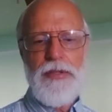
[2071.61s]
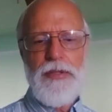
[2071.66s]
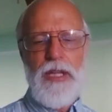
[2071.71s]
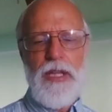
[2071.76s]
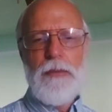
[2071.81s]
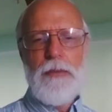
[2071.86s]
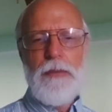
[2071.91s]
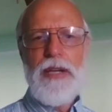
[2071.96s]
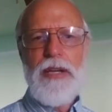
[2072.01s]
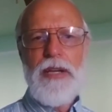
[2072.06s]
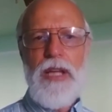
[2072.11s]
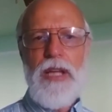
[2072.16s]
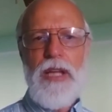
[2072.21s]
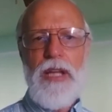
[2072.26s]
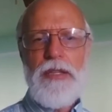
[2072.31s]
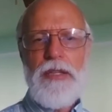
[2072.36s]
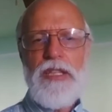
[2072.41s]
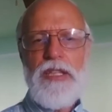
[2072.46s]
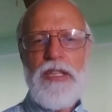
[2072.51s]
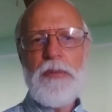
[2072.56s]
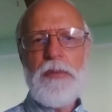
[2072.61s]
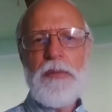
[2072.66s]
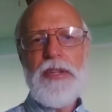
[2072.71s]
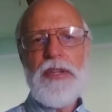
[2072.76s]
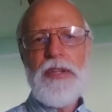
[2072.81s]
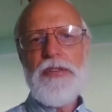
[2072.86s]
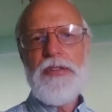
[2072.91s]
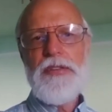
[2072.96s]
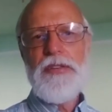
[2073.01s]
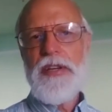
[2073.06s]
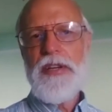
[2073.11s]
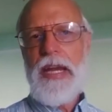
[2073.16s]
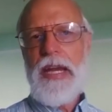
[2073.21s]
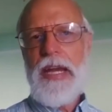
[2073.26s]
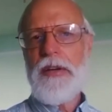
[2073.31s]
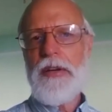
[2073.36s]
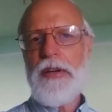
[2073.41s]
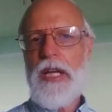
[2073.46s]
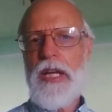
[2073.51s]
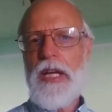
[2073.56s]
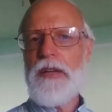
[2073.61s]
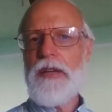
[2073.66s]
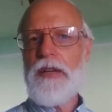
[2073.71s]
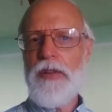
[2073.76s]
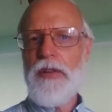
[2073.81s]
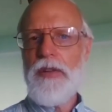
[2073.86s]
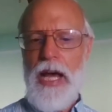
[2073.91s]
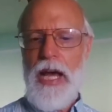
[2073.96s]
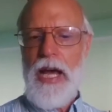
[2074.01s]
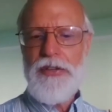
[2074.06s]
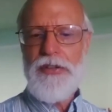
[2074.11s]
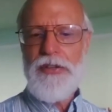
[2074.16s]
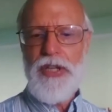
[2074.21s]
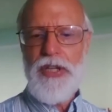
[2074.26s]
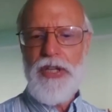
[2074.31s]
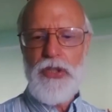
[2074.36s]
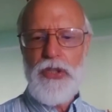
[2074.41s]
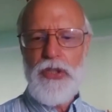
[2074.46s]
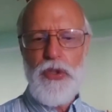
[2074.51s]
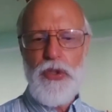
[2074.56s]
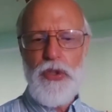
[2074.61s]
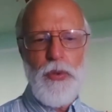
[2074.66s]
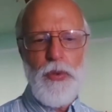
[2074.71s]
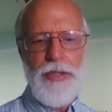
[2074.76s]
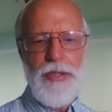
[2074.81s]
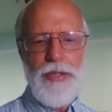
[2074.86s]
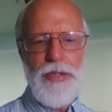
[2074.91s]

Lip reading: but it does seem to me that there's an inherent kind of logic to it